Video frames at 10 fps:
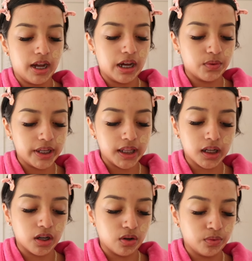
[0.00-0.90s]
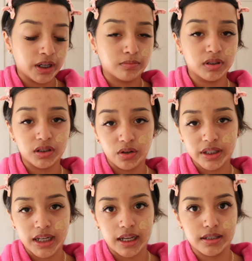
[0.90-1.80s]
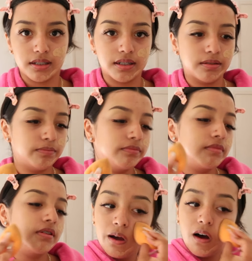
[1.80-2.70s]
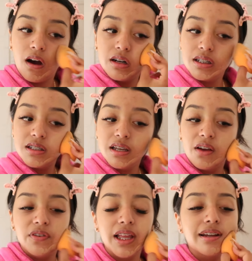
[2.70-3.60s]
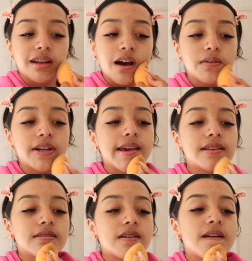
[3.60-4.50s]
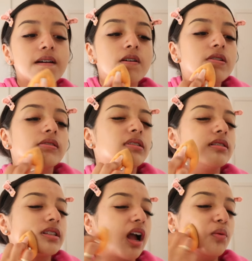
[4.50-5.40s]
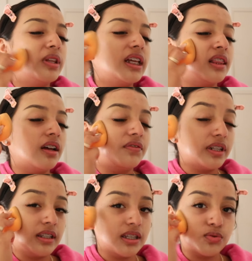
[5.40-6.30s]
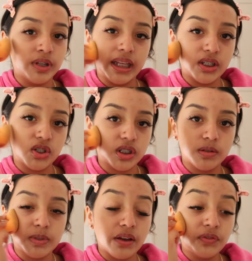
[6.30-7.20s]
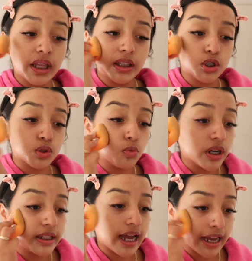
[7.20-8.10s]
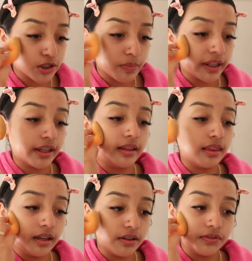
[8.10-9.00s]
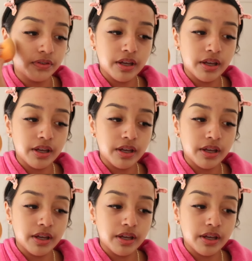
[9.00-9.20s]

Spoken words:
How do I let go when I'm so attached to him? Honestly, I feel like nowadays, there's not really love in these relationships. I feel like there's more attachment than love.